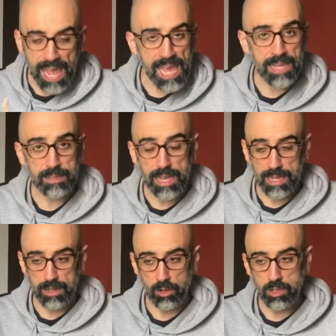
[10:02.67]
And
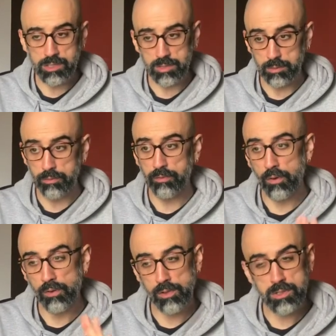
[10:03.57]
also
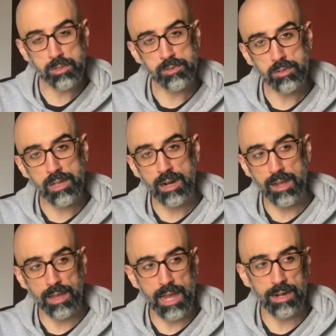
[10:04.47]
for those of you
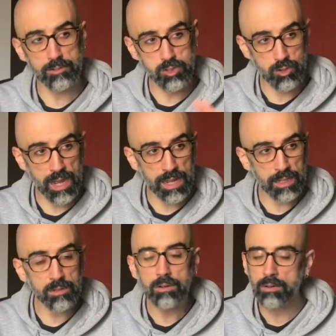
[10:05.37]
that are
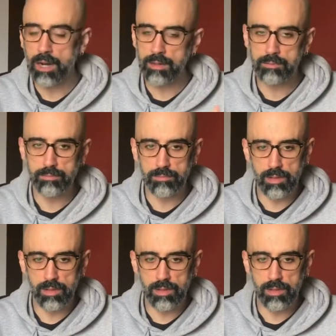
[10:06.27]
trying or are